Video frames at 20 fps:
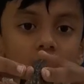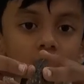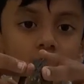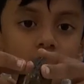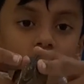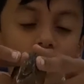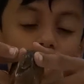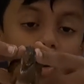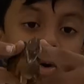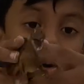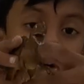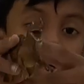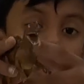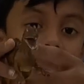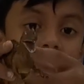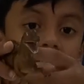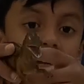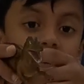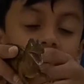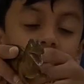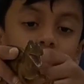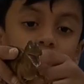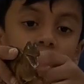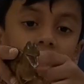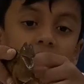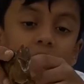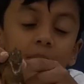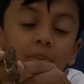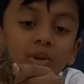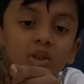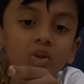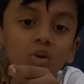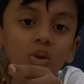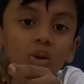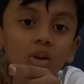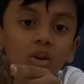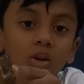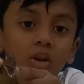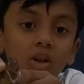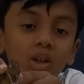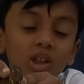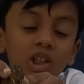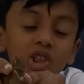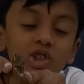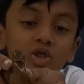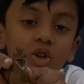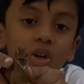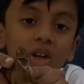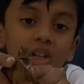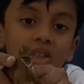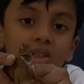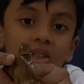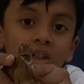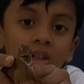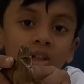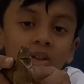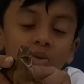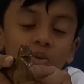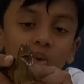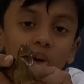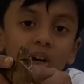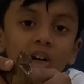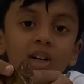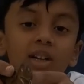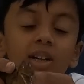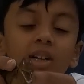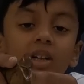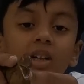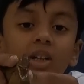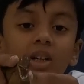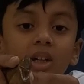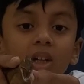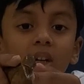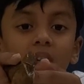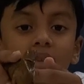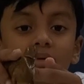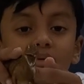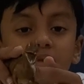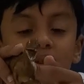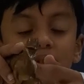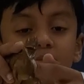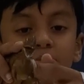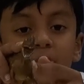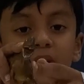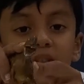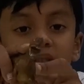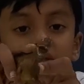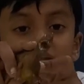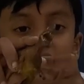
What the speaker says: So, in one episode in the Jurassic World, it was being